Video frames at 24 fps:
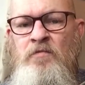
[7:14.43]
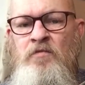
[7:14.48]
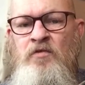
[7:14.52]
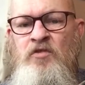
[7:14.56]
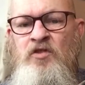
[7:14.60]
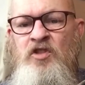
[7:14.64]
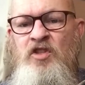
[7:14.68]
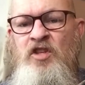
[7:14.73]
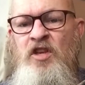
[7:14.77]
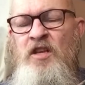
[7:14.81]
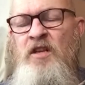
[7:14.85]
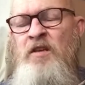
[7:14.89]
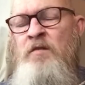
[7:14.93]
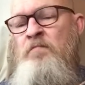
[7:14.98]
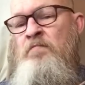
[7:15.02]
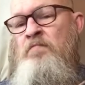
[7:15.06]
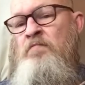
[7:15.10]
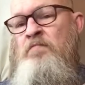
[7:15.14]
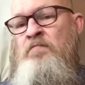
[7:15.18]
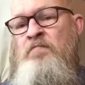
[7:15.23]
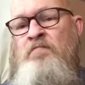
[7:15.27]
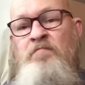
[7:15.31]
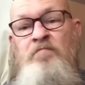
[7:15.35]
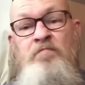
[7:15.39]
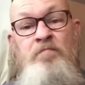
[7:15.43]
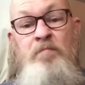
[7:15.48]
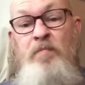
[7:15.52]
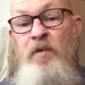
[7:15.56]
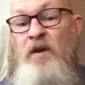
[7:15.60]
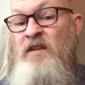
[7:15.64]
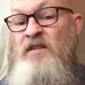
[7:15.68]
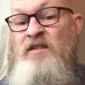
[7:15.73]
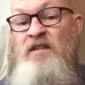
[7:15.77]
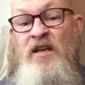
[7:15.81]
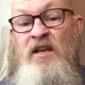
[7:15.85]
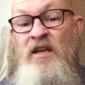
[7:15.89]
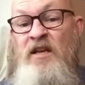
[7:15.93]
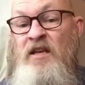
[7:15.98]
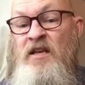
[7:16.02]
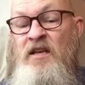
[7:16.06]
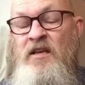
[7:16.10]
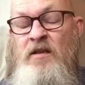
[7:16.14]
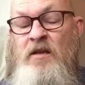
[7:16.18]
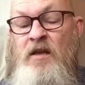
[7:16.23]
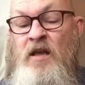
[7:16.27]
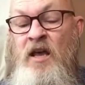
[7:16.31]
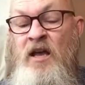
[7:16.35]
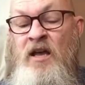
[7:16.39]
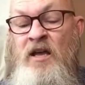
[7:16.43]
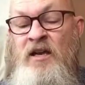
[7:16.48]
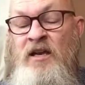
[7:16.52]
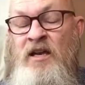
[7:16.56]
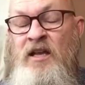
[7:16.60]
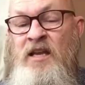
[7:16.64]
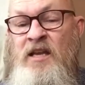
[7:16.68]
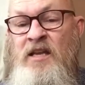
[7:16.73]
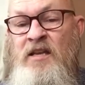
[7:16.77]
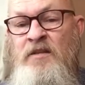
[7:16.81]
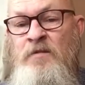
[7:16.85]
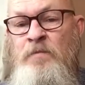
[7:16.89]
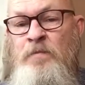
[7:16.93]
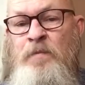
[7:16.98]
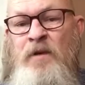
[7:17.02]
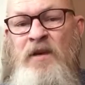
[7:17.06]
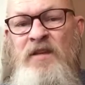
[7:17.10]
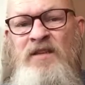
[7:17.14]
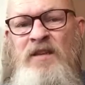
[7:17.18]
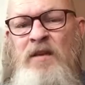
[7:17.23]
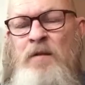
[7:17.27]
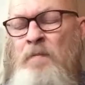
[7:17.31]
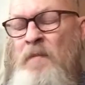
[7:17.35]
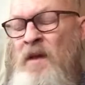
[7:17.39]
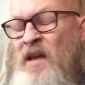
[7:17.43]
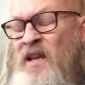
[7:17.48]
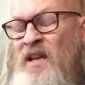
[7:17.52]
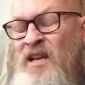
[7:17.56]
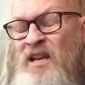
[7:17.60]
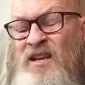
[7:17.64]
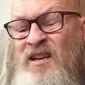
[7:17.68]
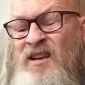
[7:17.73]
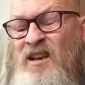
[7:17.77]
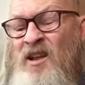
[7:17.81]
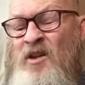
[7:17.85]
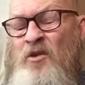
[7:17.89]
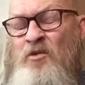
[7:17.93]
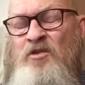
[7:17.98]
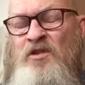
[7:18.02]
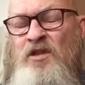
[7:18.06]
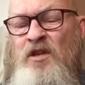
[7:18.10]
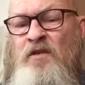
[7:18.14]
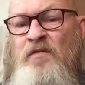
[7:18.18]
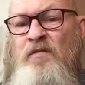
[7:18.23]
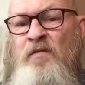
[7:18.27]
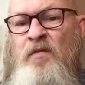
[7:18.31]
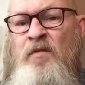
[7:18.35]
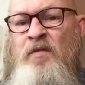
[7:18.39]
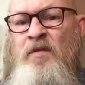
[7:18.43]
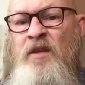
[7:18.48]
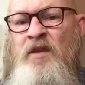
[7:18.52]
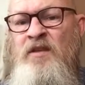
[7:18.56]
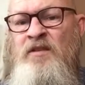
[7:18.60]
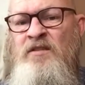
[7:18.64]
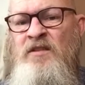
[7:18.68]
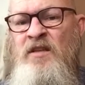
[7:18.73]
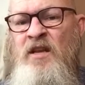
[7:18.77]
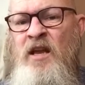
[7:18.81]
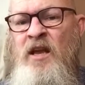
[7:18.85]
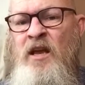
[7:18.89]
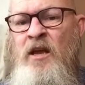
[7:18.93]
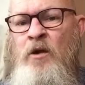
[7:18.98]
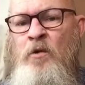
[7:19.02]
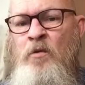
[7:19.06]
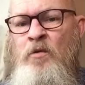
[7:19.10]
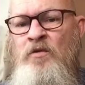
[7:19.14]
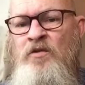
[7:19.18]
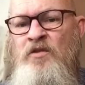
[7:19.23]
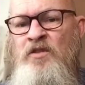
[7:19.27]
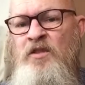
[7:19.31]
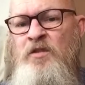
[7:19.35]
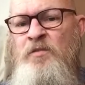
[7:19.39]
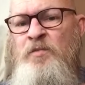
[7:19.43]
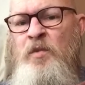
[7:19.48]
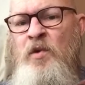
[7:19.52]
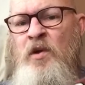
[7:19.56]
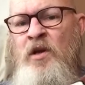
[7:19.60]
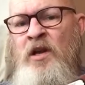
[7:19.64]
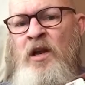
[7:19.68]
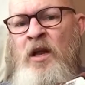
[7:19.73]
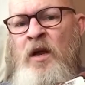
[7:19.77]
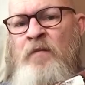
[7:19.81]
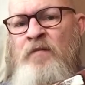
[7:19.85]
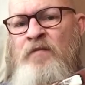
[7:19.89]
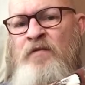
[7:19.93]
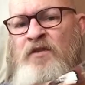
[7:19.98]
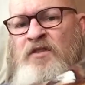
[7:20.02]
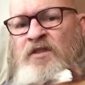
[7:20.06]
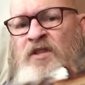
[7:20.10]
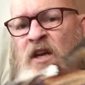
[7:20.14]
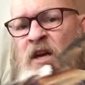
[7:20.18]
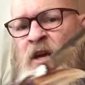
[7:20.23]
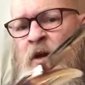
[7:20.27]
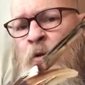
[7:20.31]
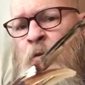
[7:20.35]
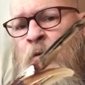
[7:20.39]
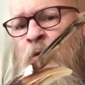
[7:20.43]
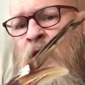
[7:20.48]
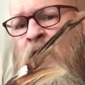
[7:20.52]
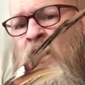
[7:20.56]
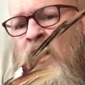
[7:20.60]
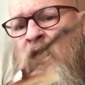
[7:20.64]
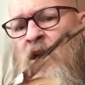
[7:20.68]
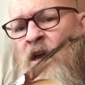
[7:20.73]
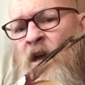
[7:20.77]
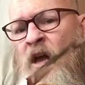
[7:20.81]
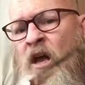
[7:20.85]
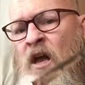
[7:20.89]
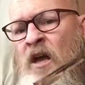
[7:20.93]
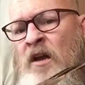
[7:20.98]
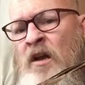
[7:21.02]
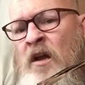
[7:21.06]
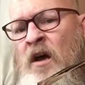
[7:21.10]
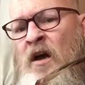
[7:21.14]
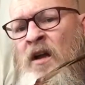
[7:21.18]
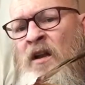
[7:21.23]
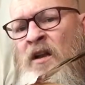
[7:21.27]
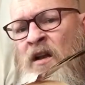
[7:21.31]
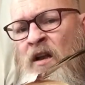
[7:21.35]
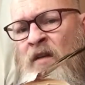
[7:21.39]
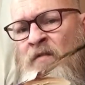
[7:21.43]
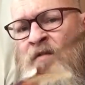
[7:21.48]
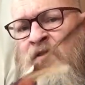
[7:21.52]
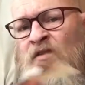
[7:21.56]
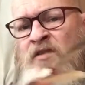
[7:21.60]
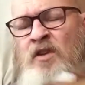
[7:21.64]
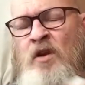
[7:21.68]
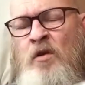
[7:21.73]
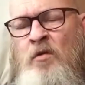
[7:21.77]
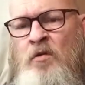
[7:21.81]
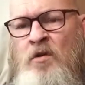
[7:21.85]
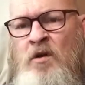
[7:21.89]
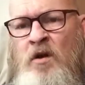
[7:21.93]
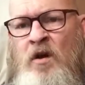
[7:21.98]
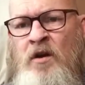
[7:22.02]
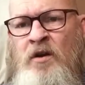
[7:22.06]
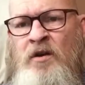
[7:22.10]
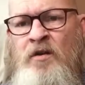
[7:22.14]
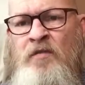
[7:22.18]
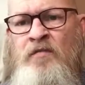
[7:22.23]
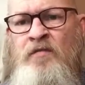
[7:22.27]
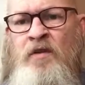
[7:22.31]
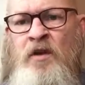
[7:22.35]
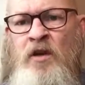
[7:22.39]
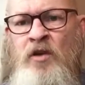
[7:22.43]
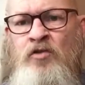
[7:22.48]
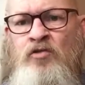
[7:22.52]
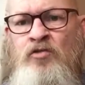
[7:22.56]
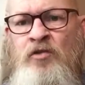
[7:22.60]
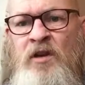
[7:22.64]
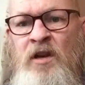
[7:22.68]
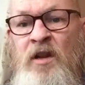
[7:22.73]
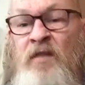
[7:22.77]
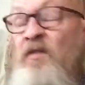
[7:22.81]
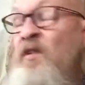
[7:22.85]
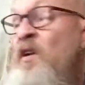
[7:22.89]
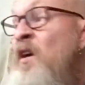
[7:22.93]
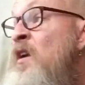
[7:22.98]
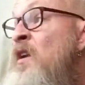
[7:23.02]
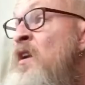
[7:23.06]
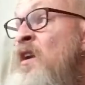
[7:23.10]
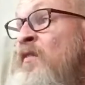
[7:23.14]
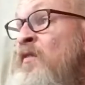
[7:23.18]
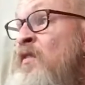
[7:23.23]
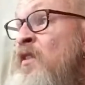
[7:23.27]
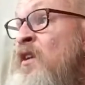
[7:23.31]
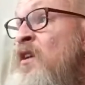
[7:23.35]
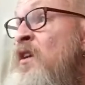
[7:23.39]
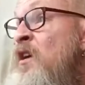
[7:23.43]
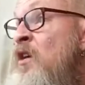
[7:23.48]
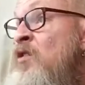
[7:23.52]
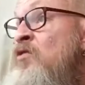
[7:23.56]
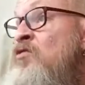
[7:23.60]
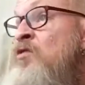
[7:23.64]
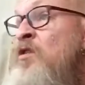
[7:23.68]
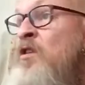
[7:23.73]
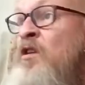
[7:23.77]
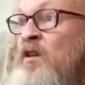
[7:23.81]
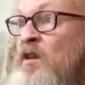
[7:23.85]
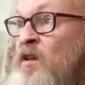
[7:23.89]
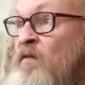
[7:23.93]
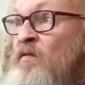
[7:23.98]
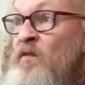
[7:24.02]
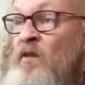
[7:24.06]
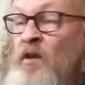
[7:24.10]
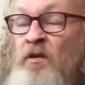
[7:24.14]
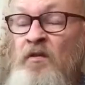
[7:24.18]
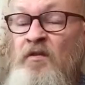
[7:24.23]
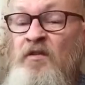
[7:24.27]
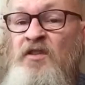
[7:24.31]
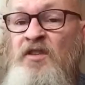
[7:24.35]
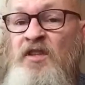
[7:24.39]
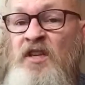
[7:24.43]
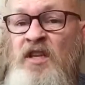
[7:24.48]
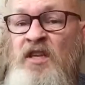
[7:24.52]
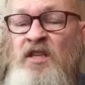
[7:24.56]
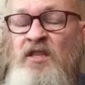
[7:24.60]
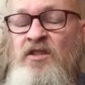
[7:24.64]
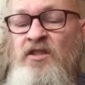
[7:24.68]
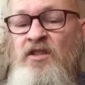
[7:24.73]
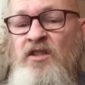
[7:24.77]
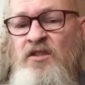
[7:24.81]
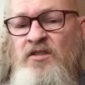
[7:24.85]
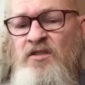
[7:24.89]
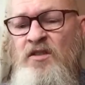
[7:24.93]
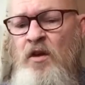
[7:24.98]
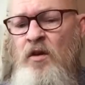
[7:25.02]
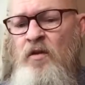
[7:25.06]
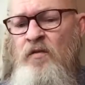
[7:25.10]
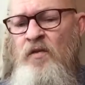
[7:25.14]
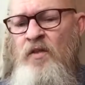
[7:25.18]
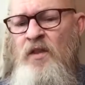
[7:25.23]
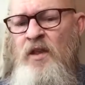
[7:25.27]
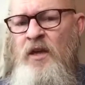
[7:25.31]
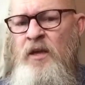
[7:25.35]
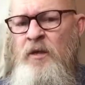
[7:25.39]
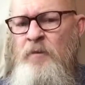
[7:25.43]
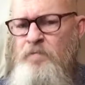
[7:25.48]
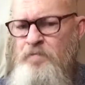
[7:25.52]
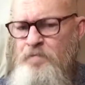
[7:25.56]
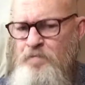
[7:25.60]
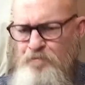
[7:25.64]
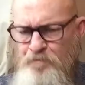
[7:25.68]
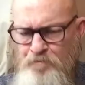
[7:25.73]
she basically, Lee is basically making loads of different things now, and she's putting up for sale. And I love this whole kind of country living. I live in the country, even though the sea's just over there.